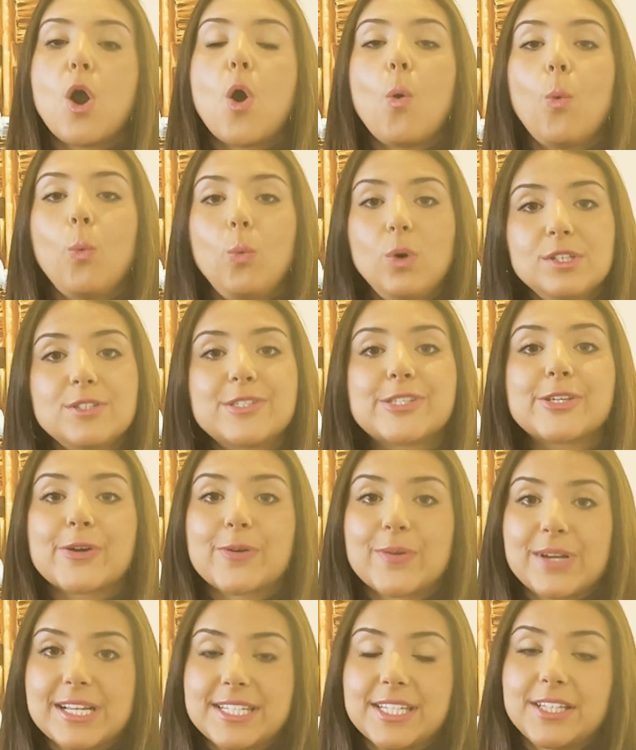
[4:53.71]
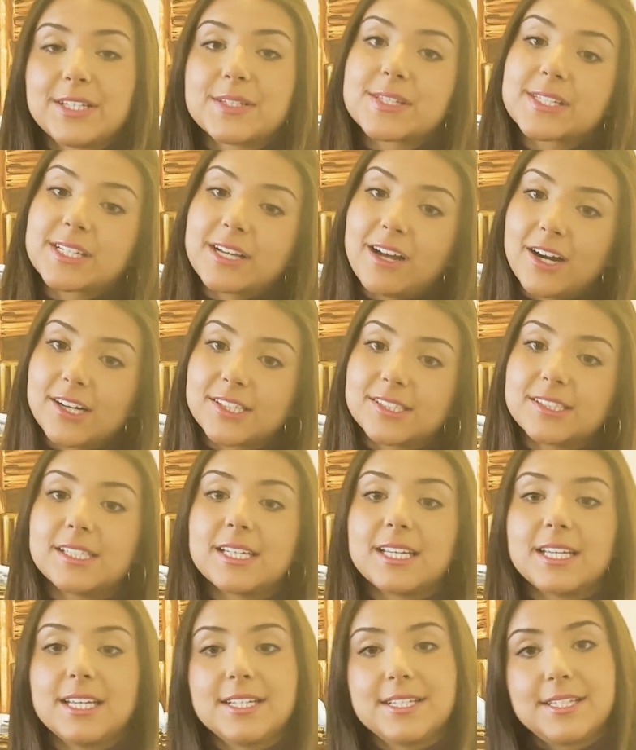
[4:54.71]
Once your residence card
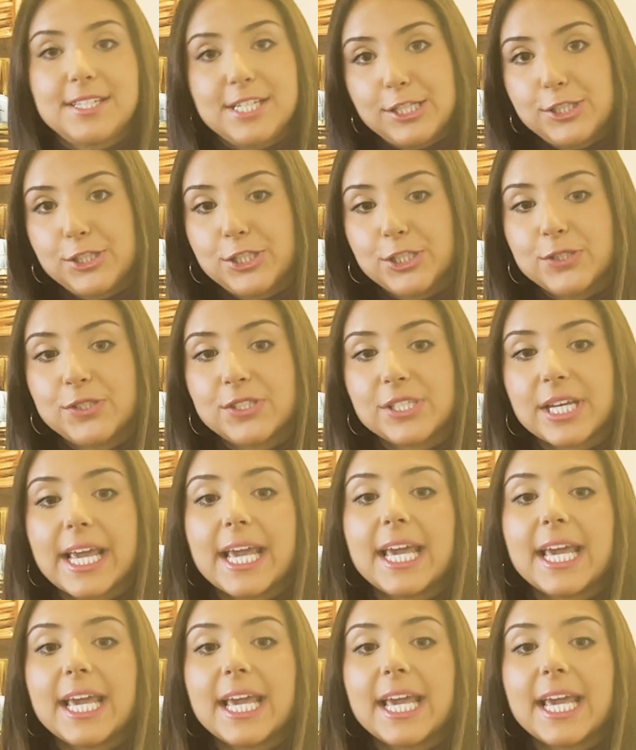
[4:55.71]
is issued,